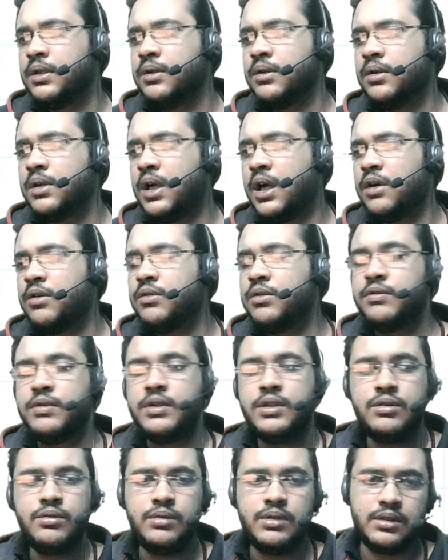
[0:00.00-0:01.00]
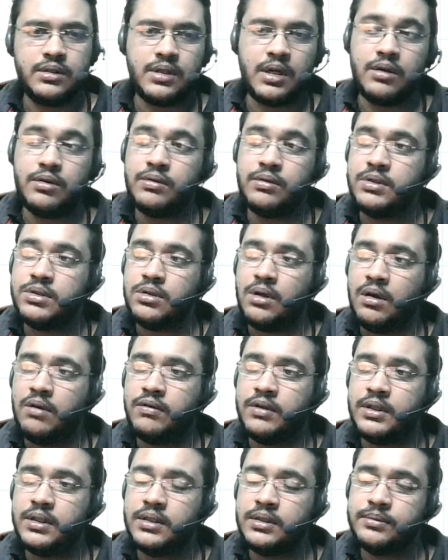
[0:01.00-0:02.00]
How do we do this? How do we solve
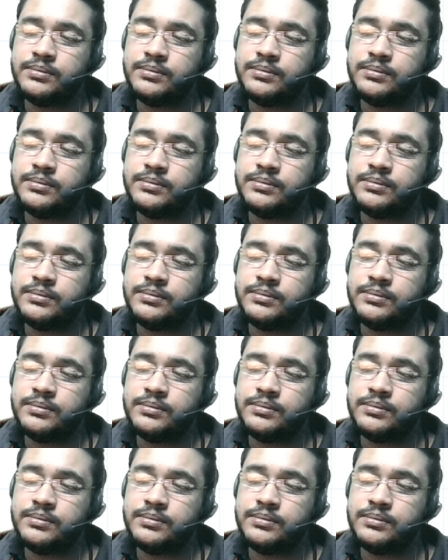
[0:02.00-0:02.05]
it?